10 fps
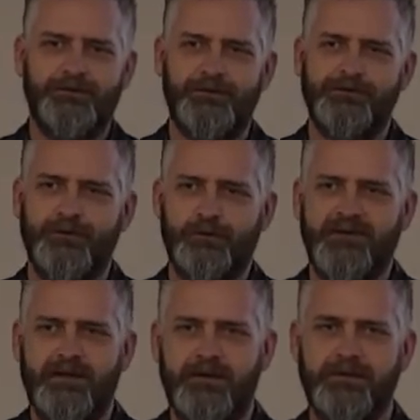There's no
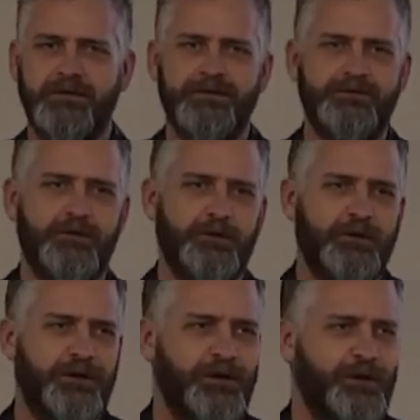telling. So
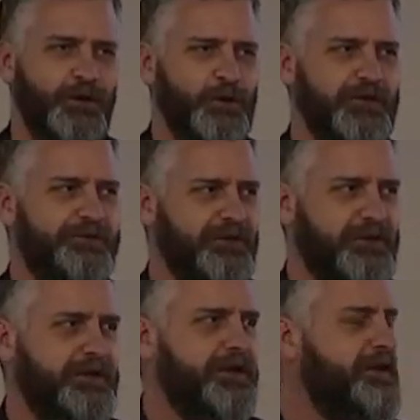we'll
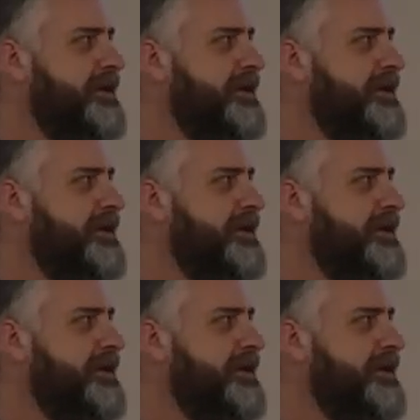see.